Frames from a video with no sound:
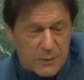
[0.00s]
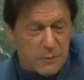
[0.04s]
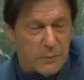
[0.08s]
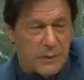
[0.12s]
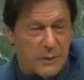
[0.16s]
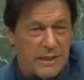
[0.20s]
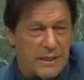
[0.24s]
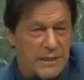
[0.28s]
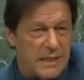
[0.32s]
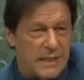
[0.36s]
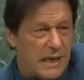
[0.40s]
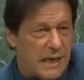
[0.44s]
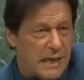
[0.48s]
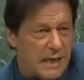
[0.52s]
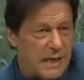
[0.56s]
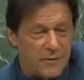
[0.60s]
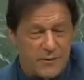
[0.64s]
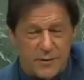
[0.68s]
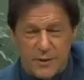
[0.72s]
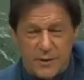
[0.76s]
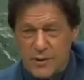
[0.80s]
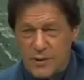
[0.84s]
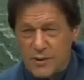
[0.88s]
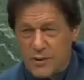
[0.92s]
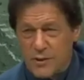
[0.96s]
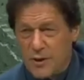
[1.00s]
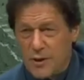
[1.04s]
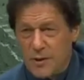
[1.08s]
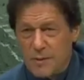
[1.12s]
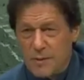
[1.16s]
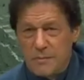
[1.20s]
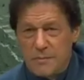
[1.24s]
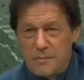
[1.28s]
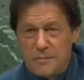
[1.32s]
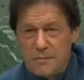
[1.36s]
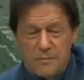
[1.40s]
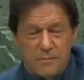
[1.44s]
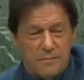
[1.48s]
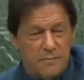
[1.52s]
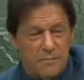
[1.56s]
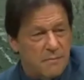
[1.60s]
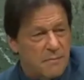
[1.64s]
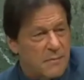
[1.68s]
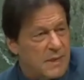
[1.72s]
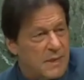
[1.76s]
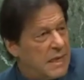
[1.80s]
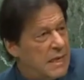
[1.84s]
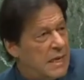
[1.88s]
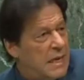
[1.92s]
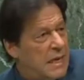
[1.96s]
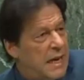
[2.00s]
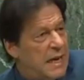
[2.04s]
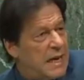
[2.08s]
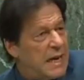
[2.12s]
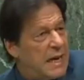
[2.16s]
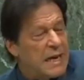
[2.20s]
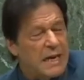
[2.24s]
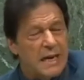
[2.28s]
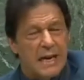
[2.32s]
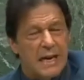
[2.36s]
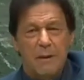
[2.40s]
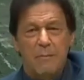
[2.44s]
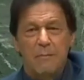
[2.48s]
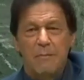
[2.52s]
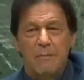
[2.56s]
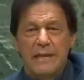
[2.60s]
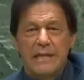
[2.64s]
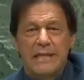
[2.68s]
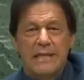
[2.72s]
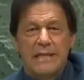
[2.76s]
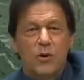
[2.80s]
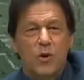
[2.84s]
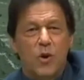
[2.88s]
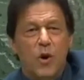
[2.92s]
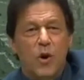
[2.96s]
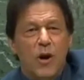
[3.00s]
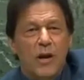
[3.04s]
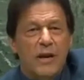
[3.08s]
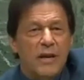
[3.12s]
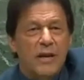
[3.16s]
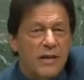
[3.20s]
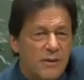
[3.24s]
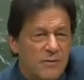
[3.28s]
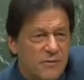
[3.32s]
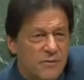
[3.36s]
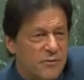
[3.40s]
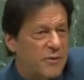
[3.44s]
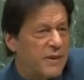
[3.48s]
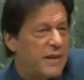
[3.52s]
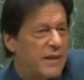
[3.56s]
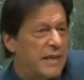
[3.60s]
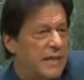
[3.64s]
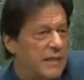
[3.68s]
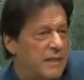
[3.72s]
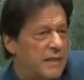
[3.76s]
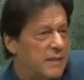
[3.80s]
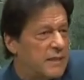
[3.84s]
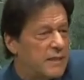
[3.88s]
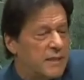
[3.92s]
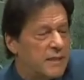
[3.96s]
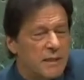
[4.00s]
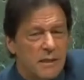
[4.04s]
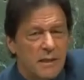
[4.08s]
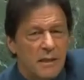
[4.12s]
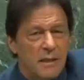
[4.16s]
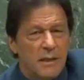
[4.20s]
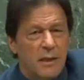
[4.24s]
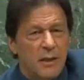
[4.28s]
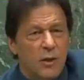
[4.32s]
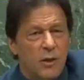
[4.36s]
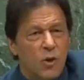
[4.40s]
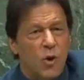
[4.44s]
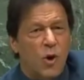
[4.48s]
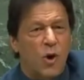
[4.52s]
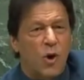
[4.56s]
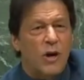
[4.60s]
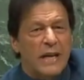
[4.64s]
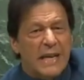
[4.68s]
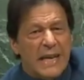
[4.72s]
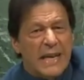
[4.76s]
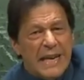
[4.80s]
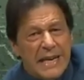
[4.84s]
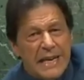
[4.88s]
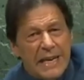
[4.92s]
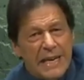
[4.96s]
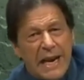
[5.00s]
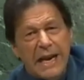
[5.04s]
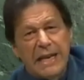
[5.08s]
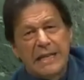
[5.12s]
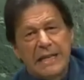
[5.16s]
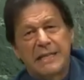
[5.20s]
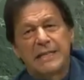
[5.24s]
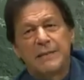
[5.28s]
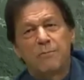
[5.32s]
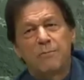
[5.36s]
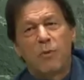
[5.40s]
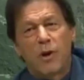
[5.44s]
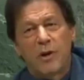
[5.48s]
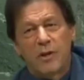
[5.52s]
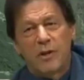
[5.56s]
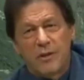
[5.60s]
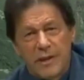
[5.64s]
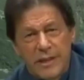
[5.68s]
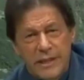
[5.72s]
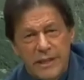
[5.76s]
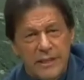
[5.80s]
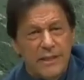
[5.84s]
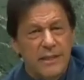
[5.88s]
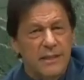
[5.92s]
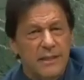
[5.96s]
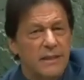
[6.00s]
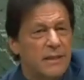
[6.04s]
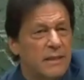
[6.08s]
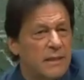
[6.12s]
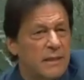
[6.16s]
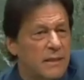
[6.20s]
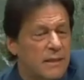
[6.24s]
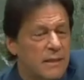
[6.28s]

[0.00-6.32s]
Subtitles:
were in the eye of the storm, and our government coined a phrase called enlightened moderation.